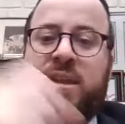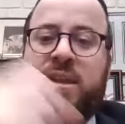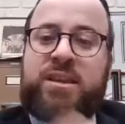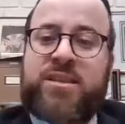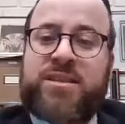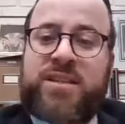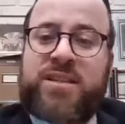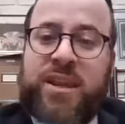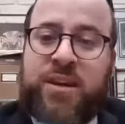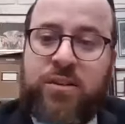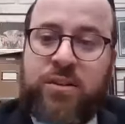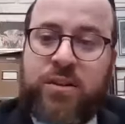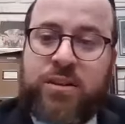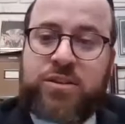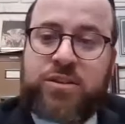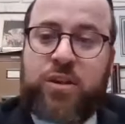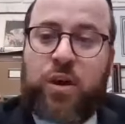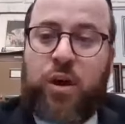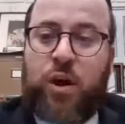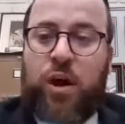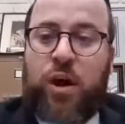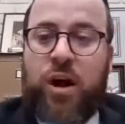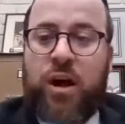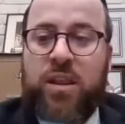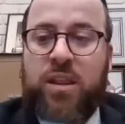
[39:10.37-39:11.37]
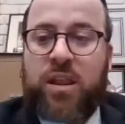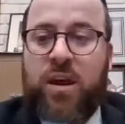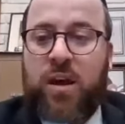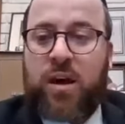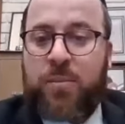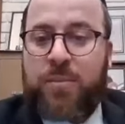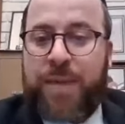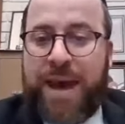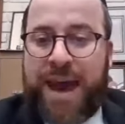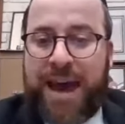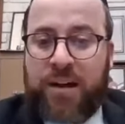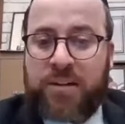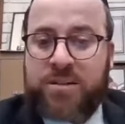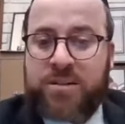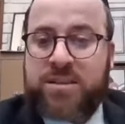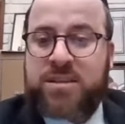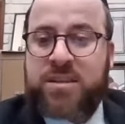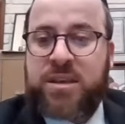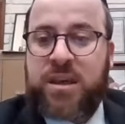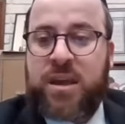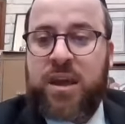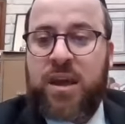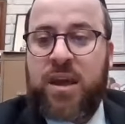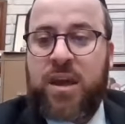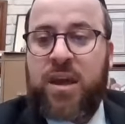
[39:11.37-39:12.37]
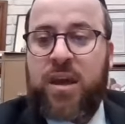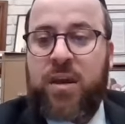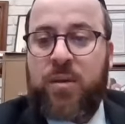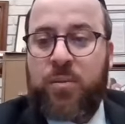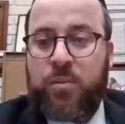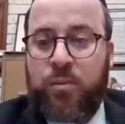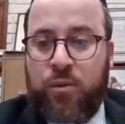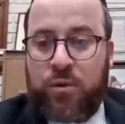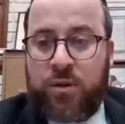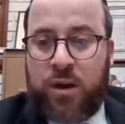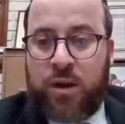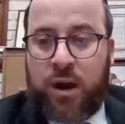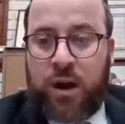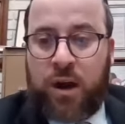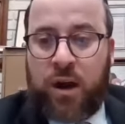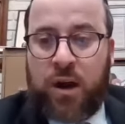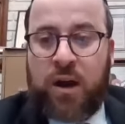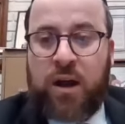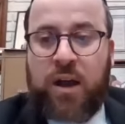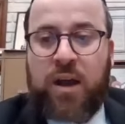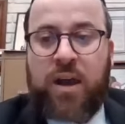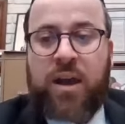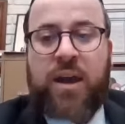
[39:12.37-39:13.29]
The Seder is all about emunah.